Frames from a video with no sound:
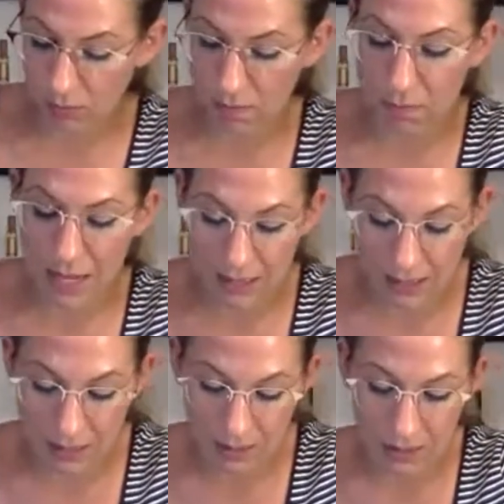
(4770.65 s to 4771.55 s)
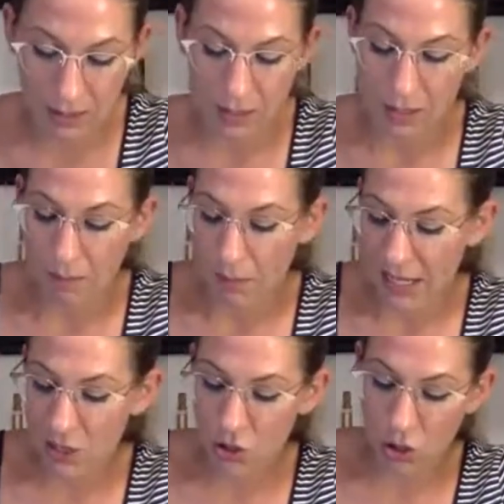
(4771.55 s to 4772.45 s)
melon,
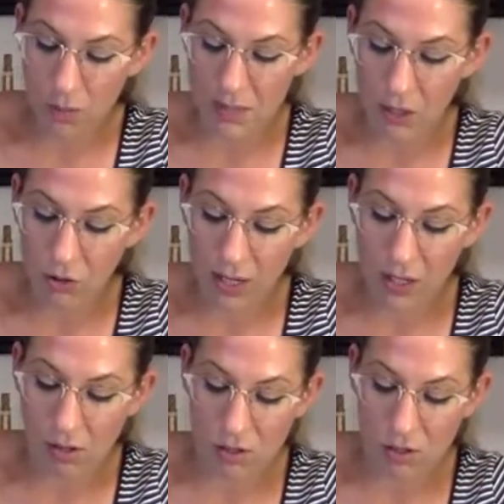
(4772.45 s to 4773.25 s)
peach, herbs, and green notes.